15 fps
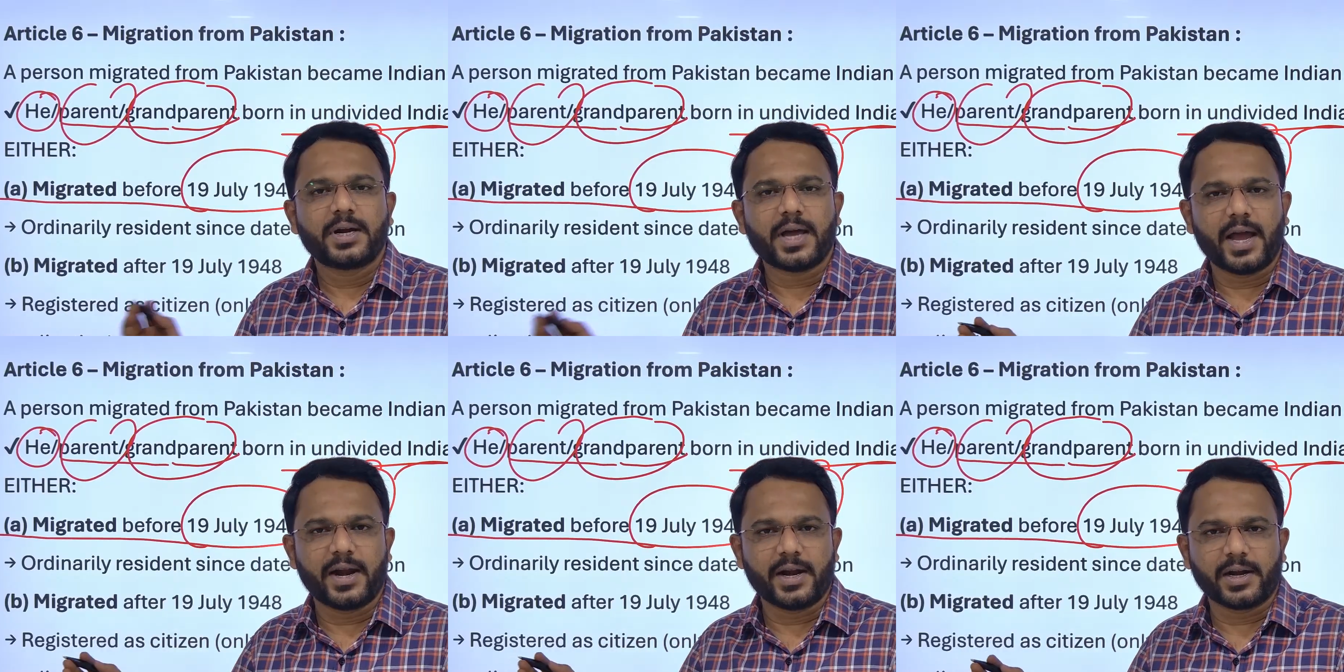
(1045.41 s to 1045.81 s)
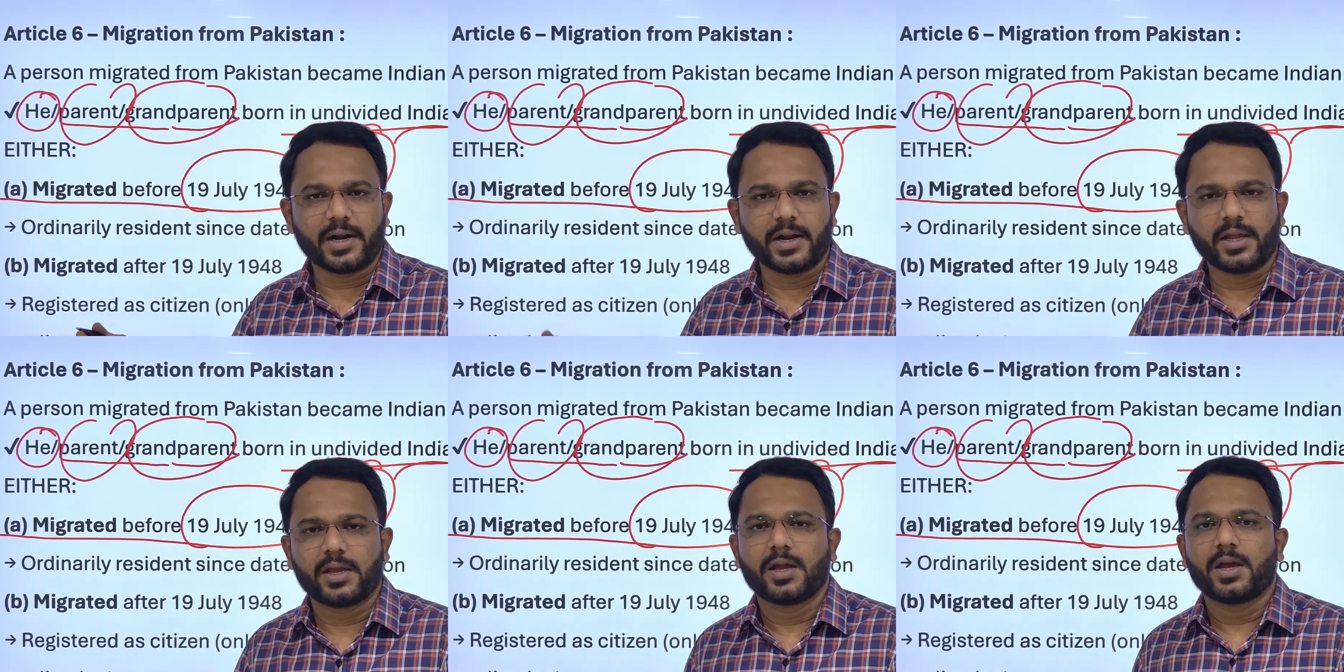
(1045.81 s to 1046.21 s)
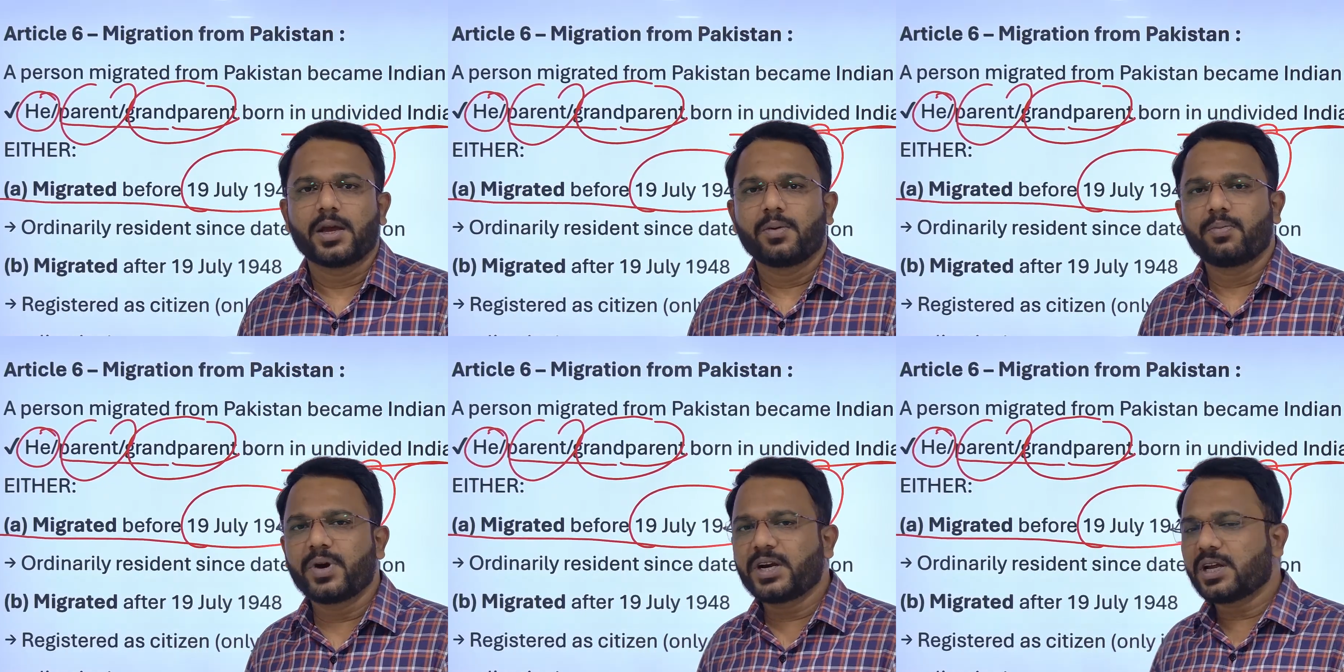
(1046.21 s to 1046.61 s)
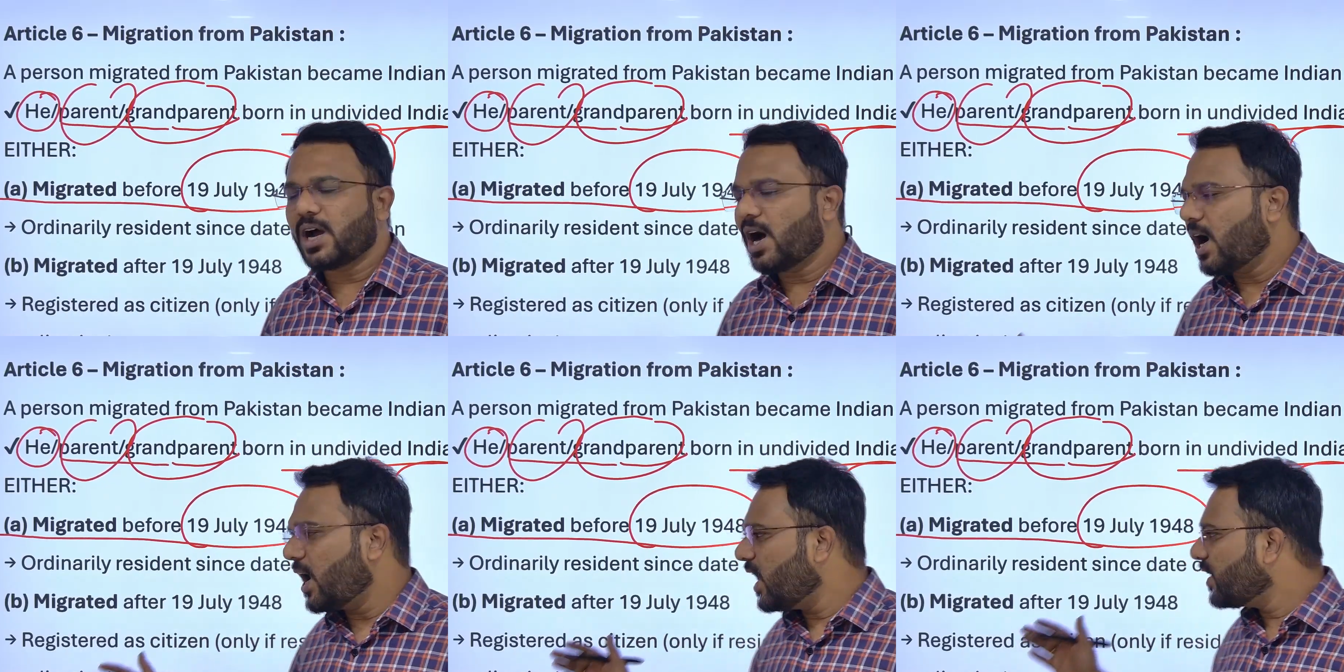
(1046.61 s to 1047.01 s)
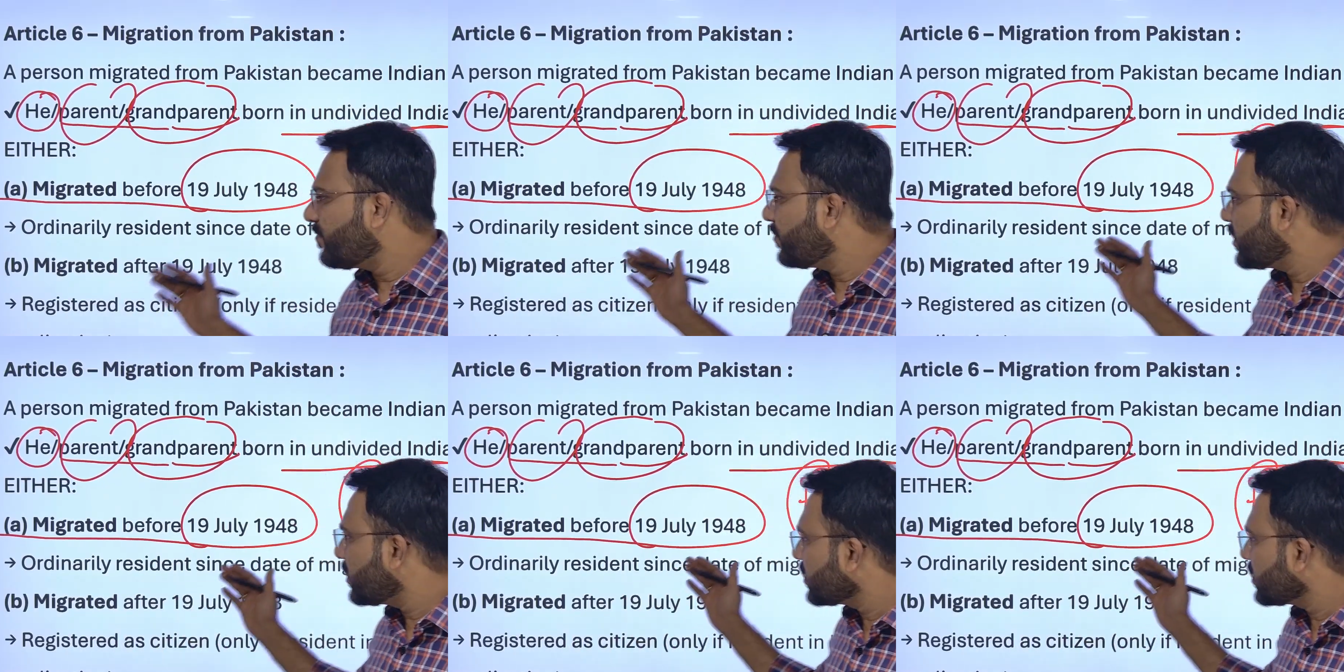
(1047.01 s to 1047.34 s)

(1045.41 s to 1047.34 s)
directly. But after